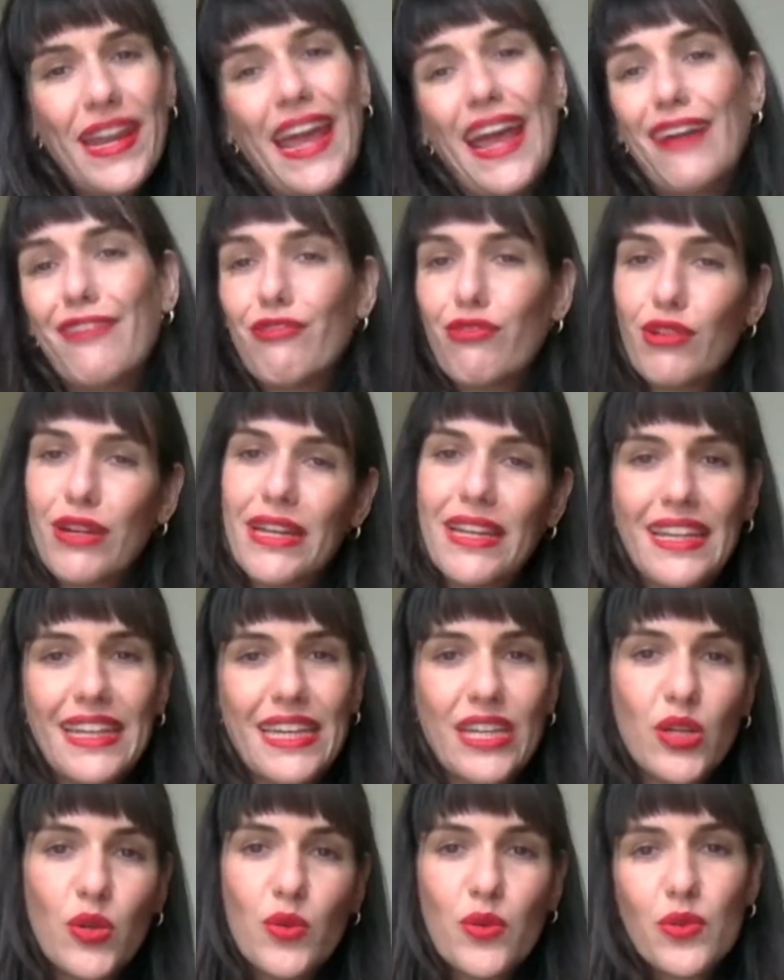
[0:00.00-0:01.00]
every
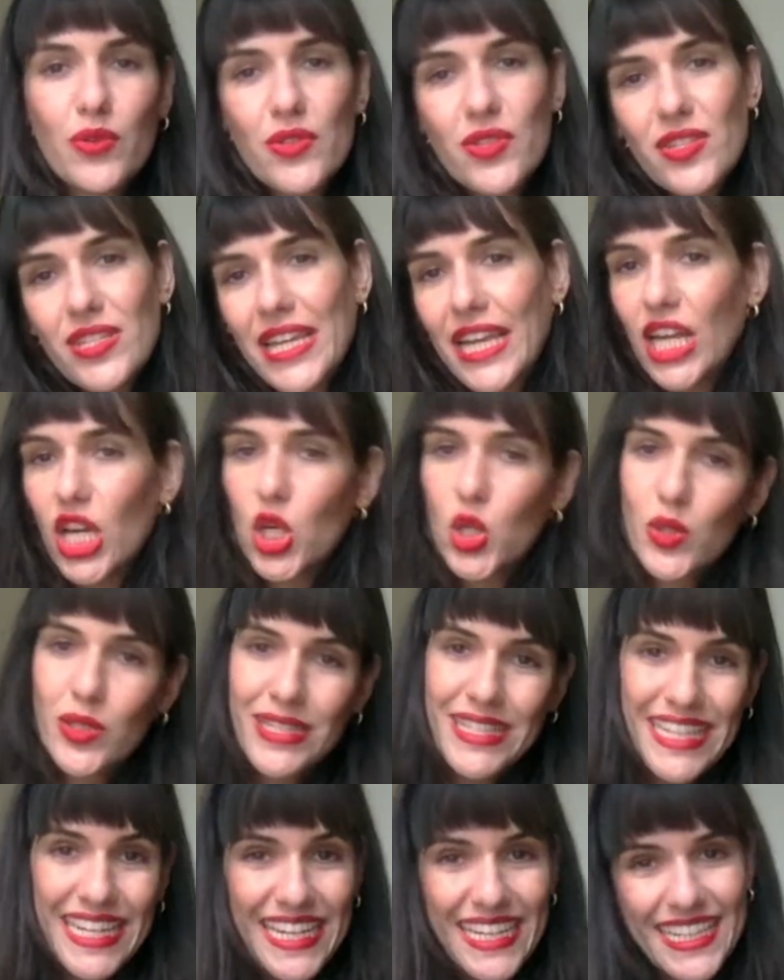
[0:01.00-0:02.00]
little single
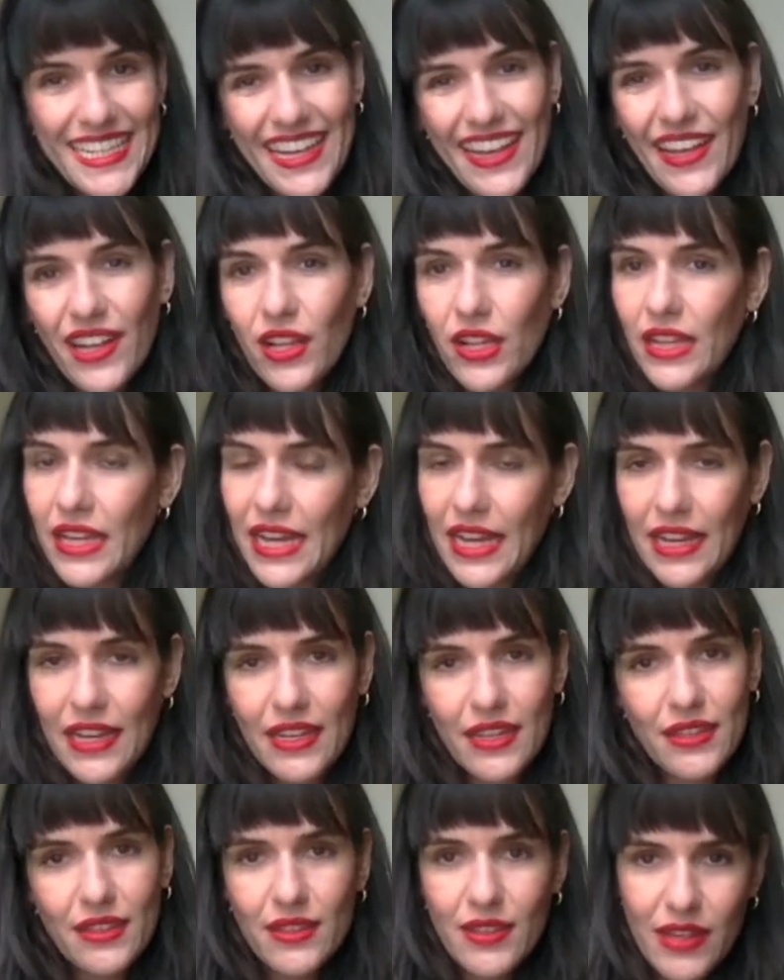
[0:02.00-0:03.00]
detail in
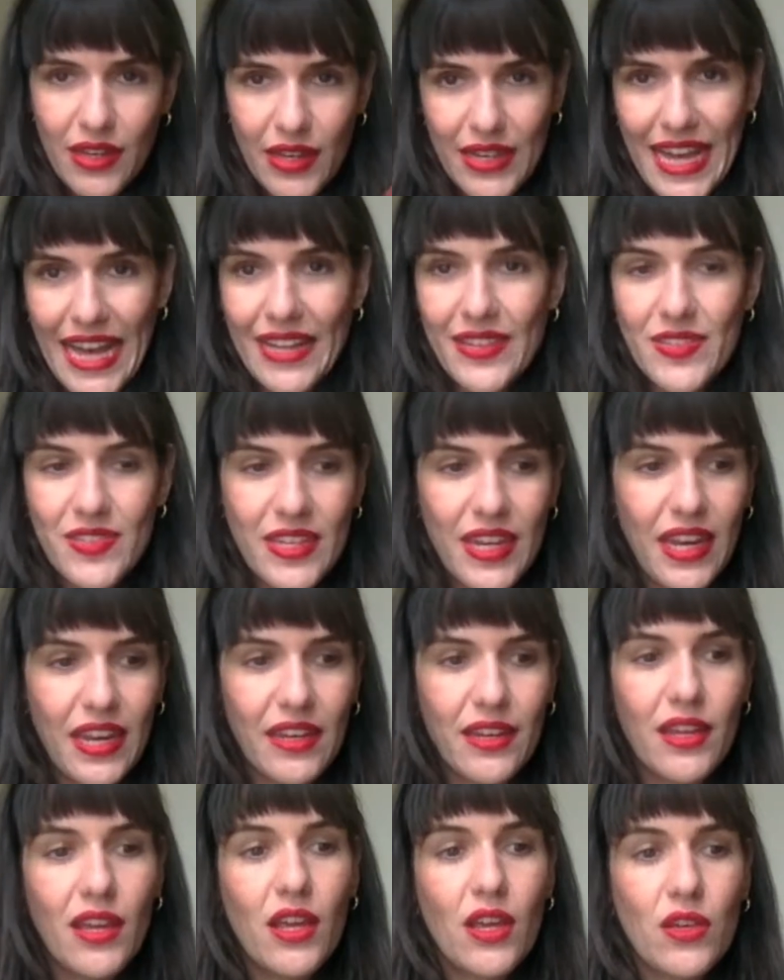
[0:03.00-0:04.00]
that
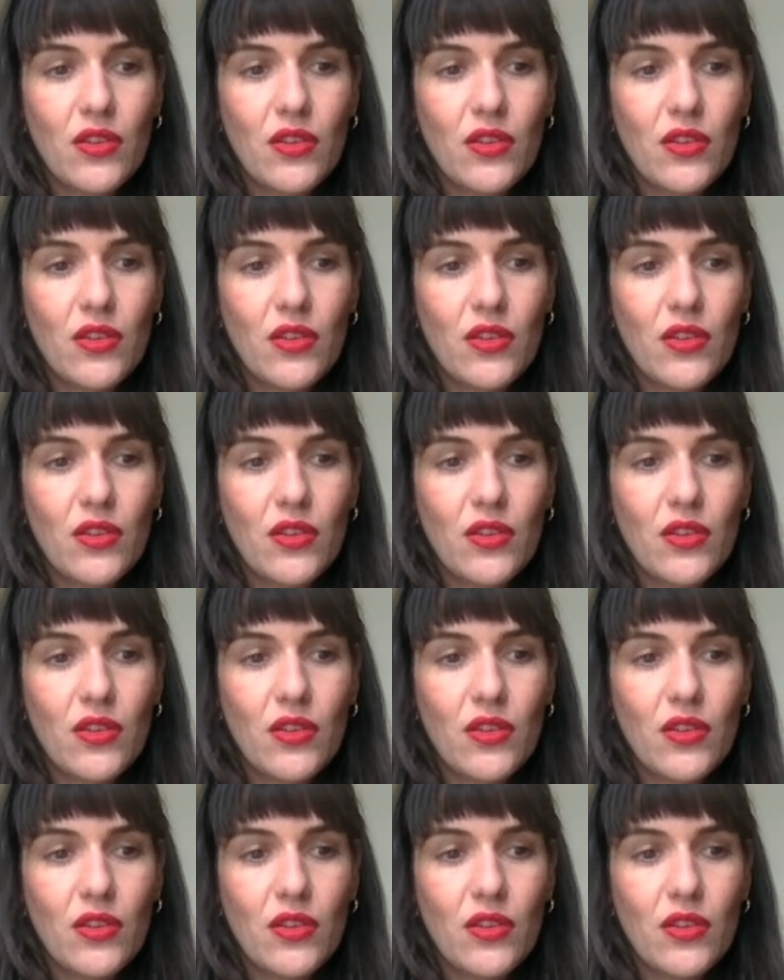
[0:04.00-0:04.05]
scene.